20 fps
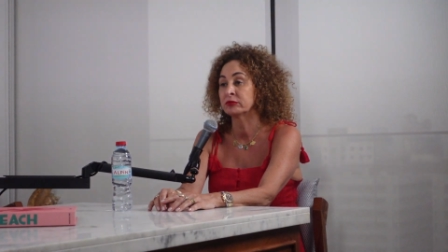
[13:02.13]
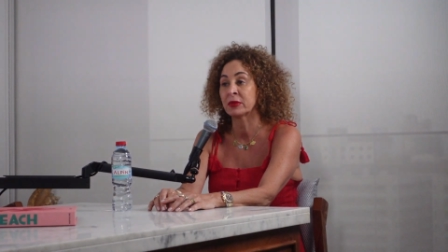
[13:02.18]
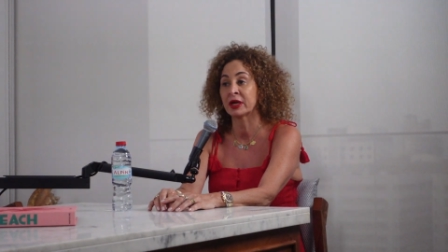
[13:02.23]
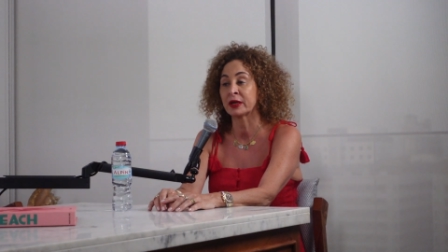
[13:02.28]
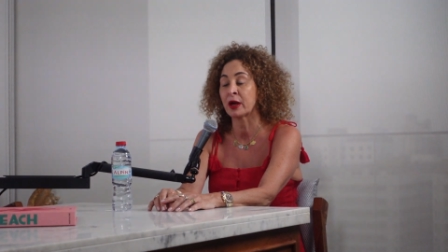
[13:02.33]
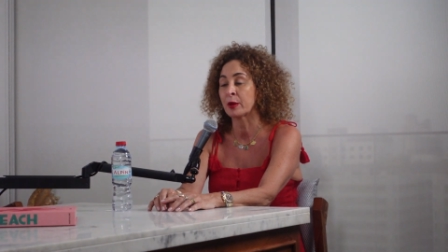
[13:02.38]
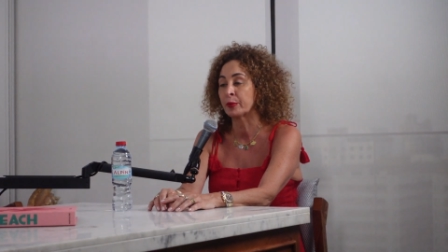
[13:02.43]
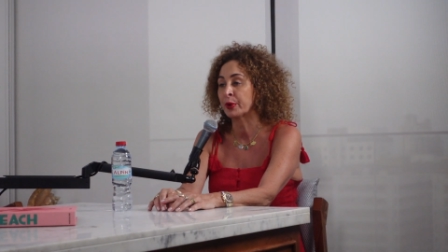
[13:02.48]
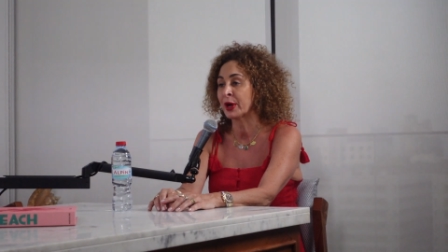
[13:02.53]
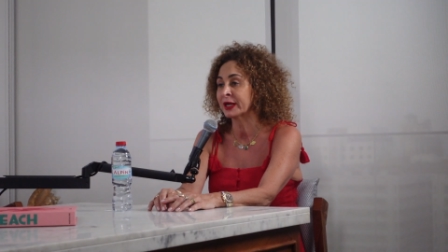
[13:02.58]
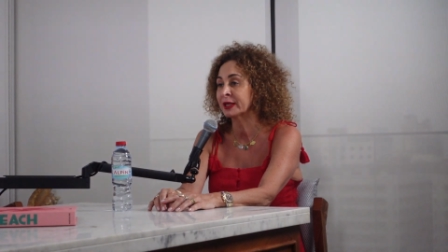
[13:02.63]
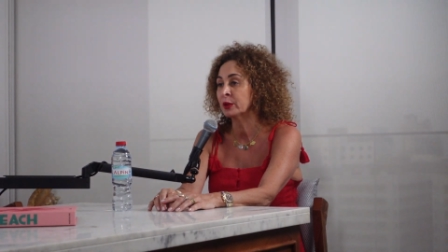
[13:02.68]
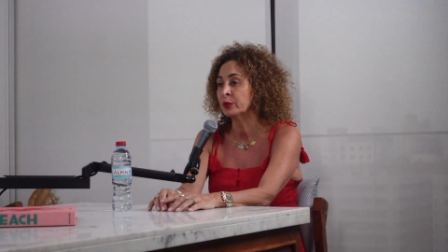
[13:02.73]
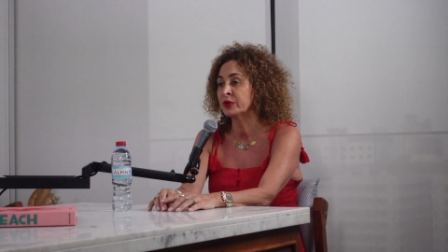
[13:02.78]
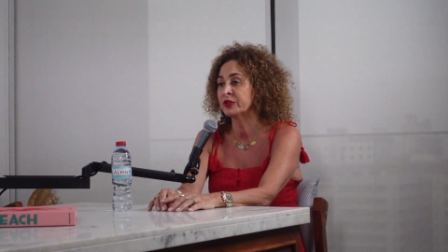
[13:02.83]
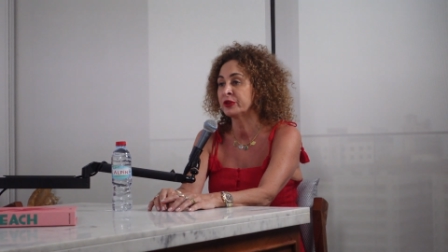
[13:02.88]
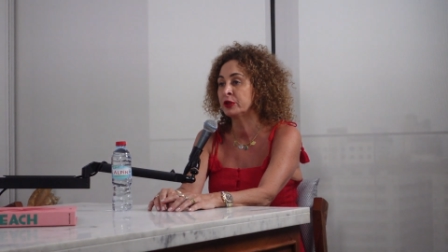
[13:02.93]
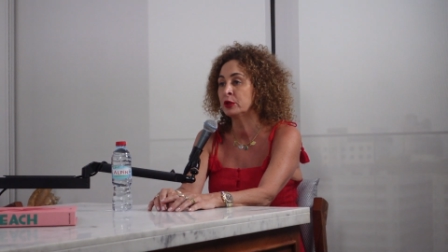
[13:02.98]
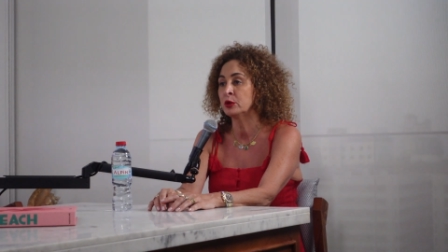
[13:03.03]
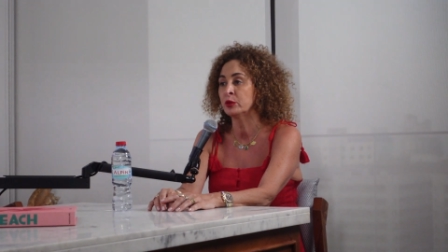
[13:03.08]
I got pregnant
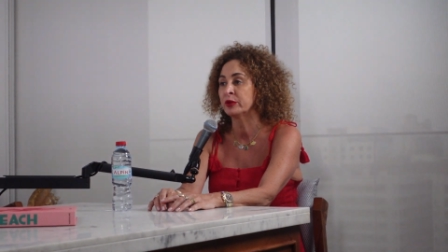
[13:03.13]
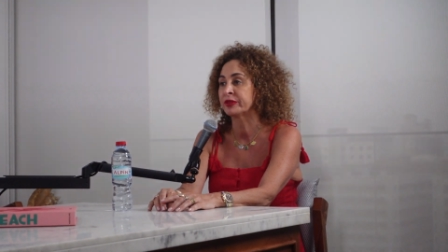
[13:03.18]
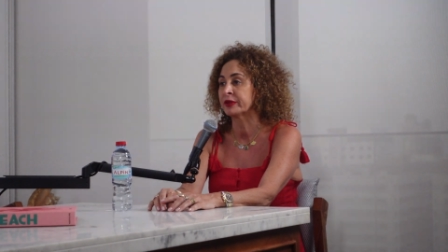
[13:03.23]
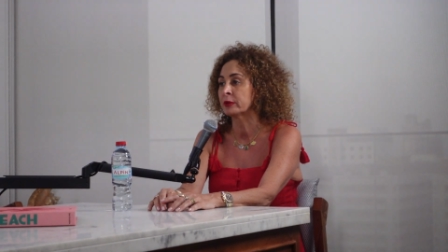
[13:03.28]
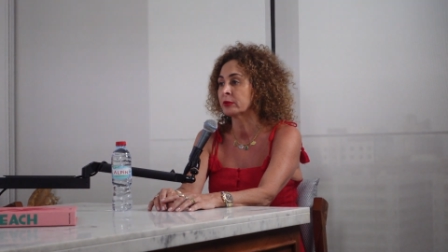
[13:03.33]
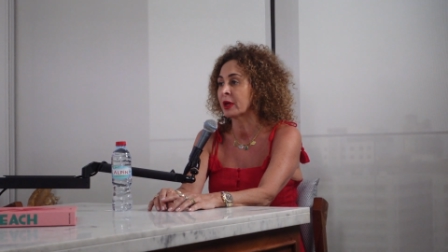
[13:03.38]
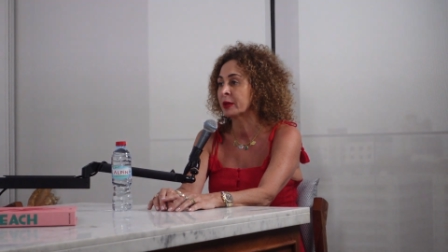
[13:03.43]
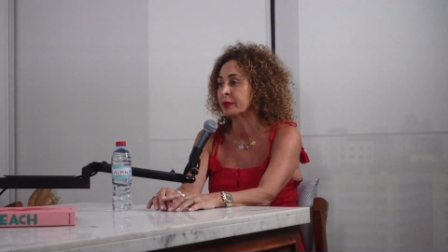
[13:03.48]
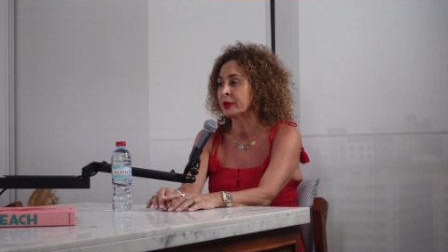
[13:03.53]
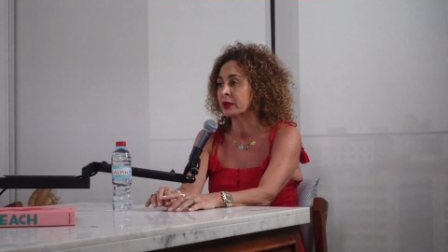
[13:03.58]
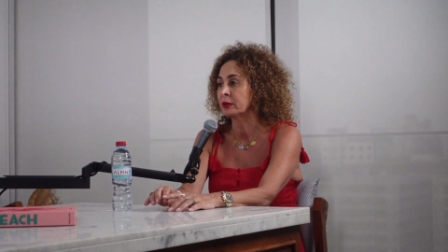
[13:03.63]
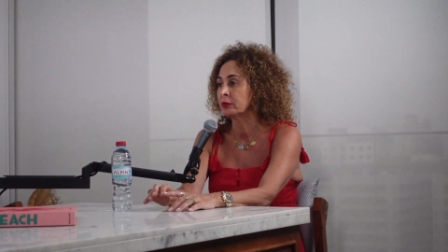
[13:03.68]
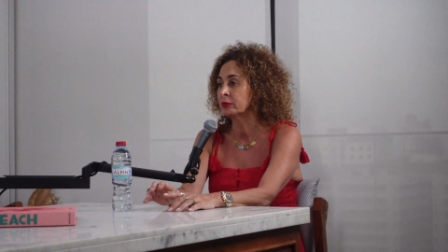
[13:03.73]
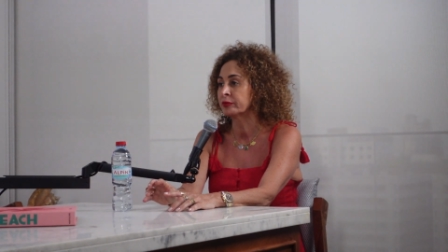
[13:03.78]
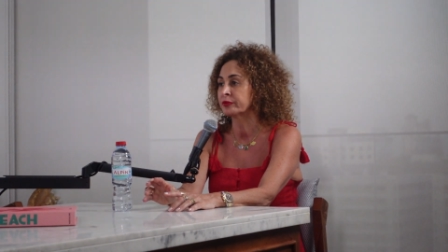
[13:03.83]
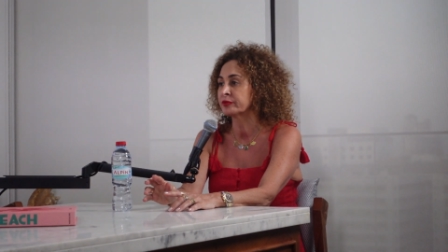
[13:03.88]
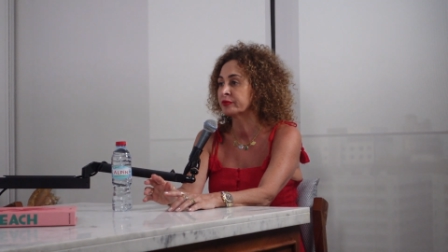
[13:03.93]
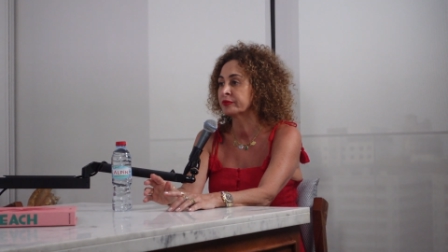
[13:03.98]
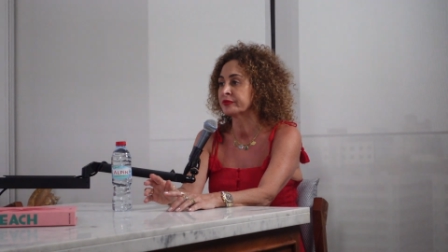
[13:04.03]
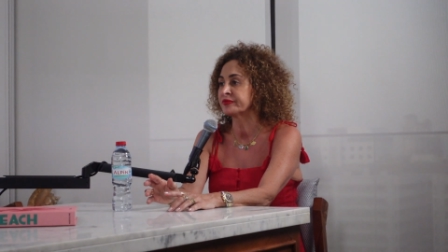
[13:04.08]
with you within maybe
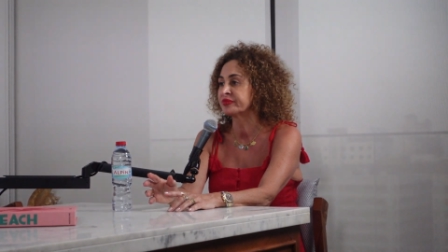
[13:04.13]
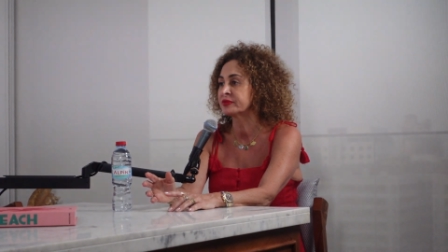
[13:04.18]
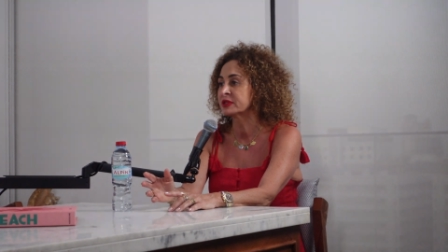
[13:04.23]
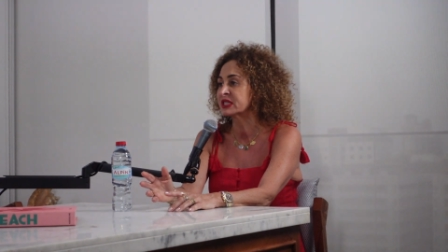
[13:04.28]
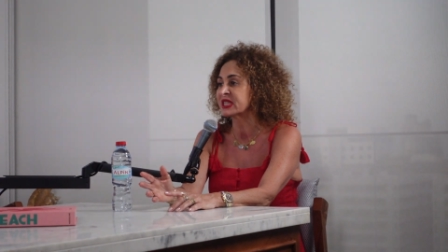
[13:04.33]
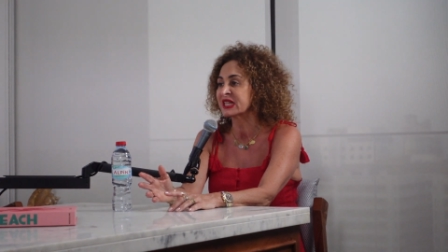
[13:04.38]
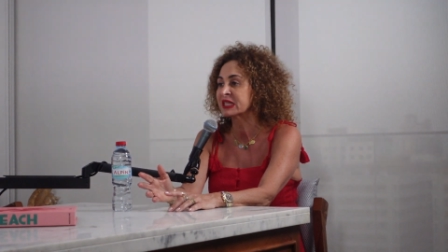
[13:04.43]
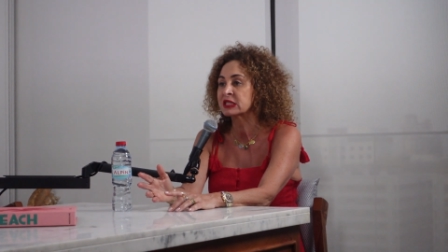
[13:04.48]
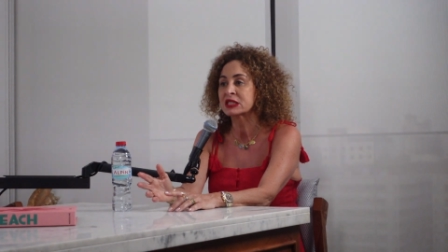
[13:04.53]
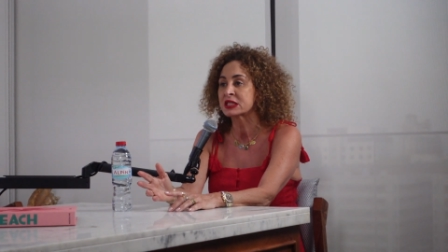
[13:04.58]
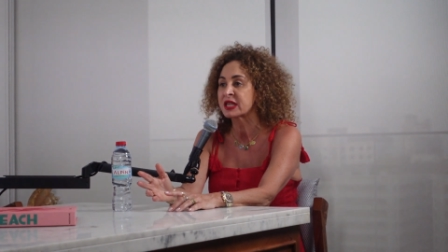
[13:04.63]
six,